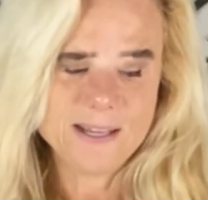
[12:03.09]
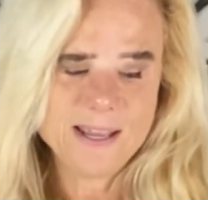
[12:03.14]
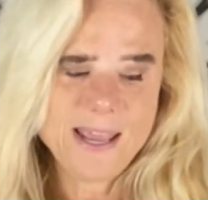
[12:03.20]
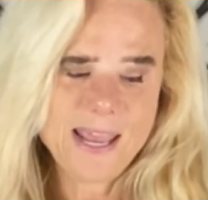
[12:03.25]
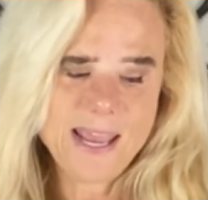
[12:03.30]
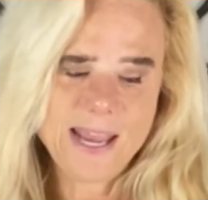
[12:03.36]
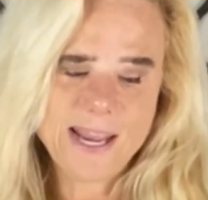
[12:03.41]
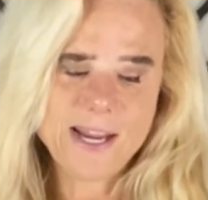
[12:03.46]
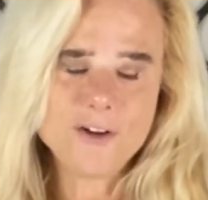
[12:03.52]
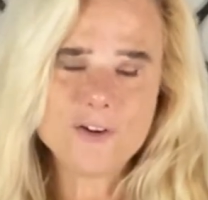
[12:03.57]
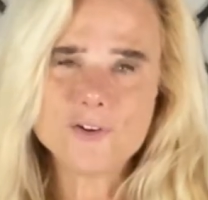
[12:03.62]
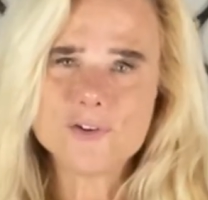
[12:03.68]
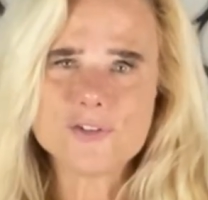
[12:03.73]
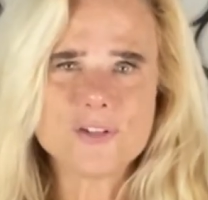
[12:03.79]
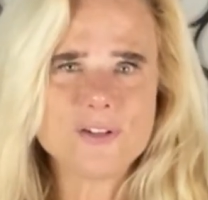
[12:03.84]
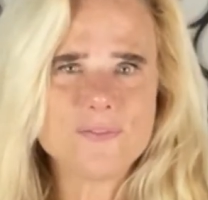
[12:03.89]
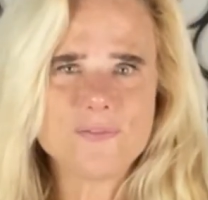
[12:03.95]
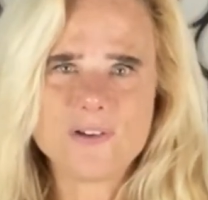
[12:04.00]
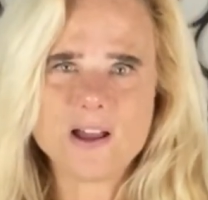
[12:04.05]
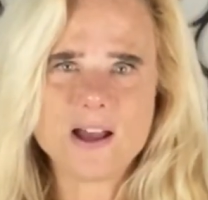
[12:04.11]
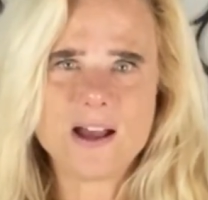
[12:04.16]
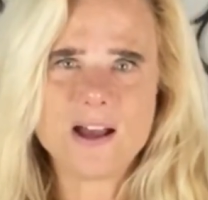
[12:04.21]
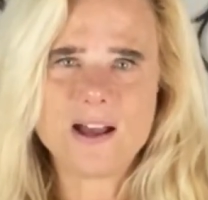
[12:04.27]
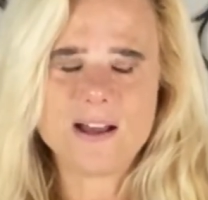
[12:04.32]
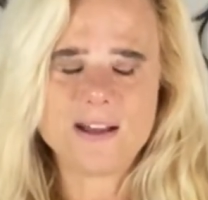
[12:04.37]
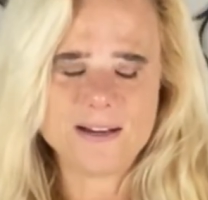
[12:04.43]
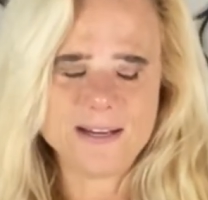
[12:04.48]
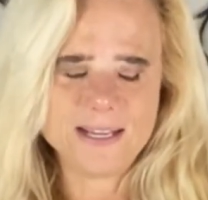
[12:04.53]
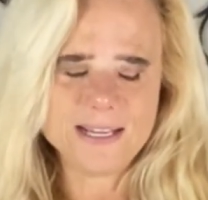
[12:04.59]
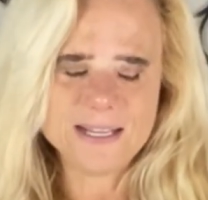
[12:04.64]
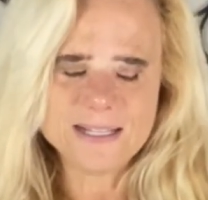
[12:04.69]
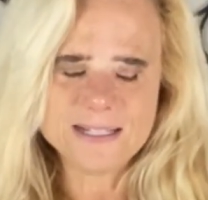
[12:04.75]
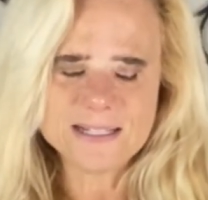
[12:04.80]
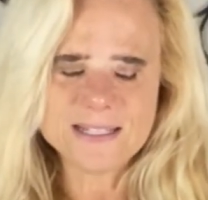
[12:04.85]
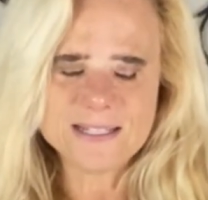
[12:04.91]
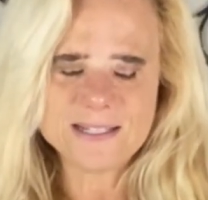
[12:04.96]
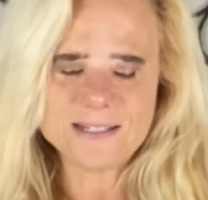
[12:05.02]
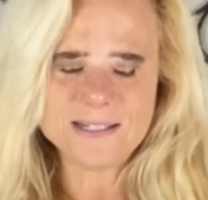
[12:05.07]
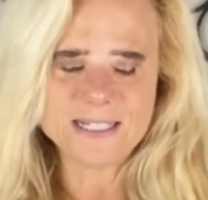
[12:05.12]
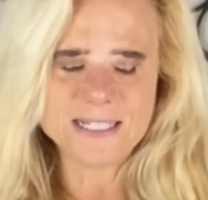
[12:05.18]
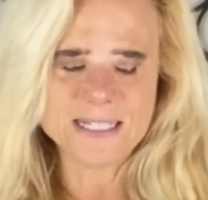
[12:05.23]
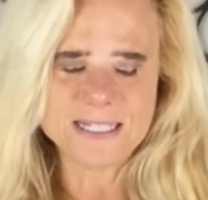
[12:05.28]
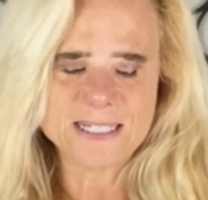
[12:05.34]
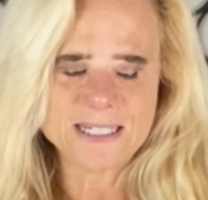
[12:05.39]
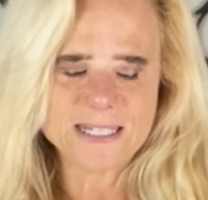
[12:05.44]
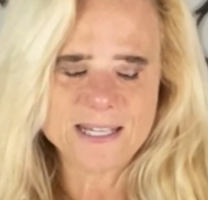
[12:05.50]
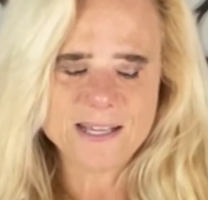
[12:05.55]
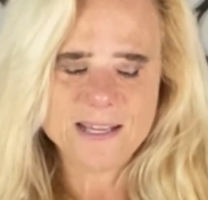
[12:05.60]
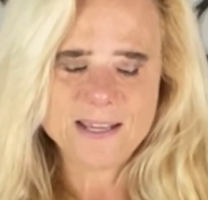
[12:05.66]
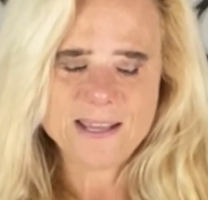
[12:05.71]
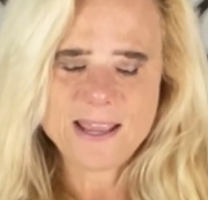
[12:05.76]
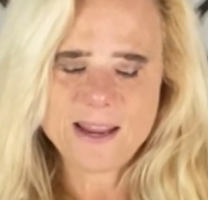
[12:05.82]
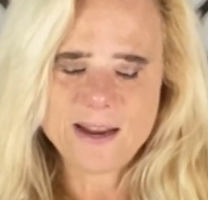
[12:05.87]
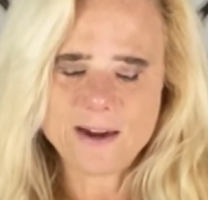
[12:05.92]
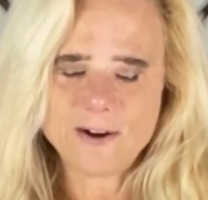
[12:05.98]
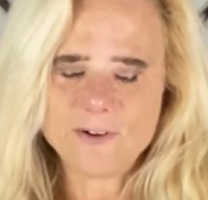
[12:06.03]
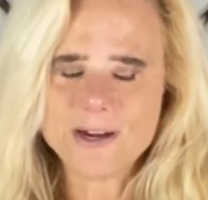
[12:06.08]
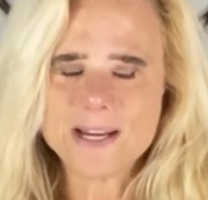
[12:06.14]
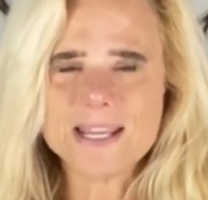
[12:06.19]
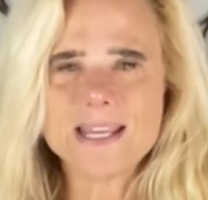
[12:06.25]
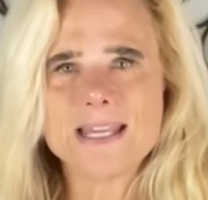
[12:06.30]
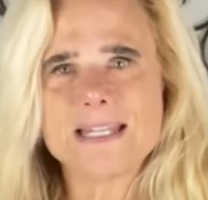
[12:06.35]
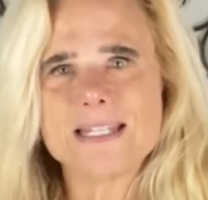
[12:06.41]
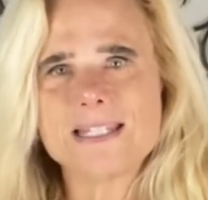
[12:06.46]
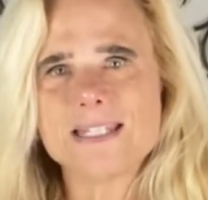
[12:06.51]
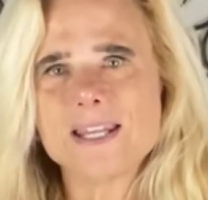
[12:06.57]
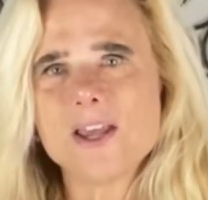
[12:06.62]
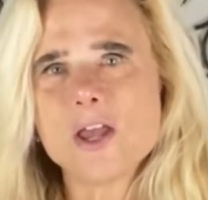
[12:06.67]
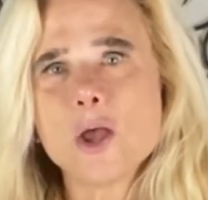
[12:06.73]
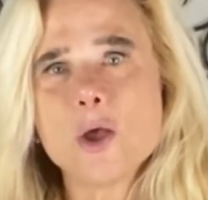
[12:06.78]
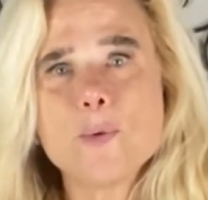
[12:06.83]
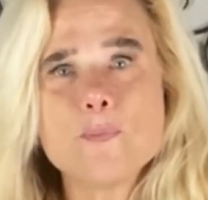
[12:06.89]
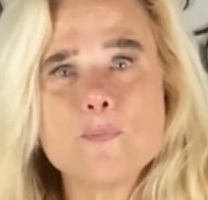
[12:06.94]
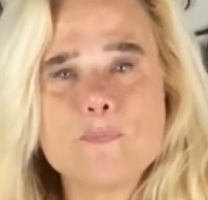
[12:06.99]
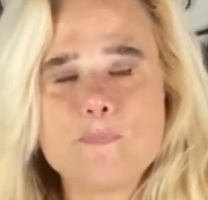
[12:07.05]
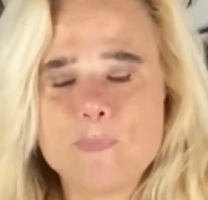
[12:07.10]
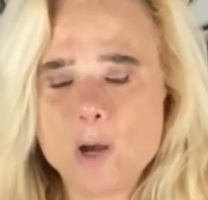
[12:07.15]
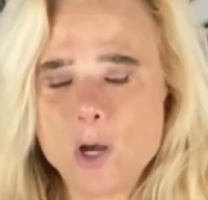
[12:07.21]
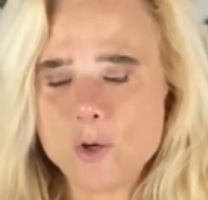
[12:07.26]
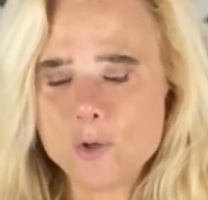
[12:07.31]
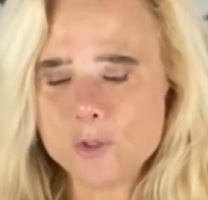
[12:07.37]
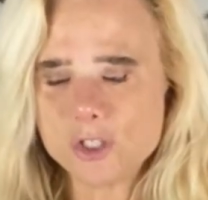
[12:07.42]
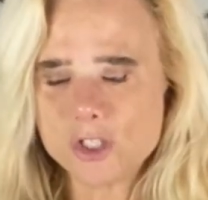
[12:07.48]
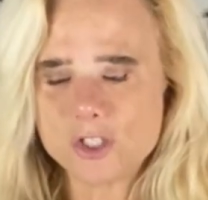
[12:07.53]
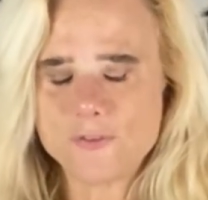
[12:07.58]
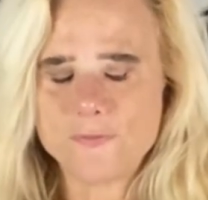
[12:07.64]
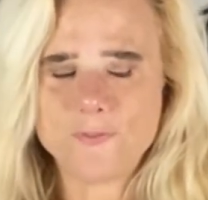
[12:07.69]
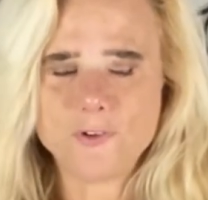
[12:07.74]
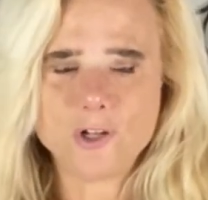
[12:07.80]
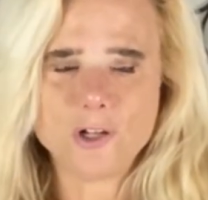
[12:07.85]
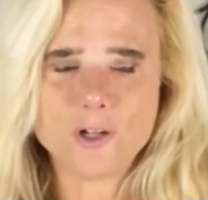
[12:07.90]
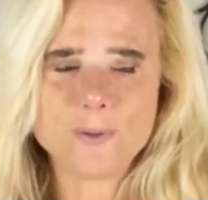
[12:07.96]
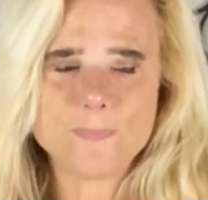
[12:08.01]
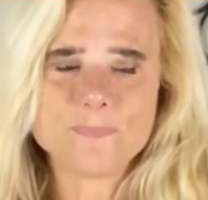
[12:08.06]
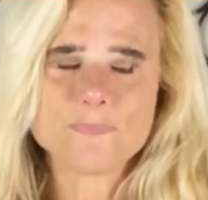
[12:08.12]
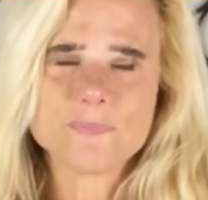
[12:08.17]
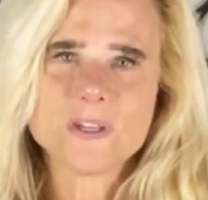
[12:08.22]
"Haters of God, insolent, arrogant, boastful,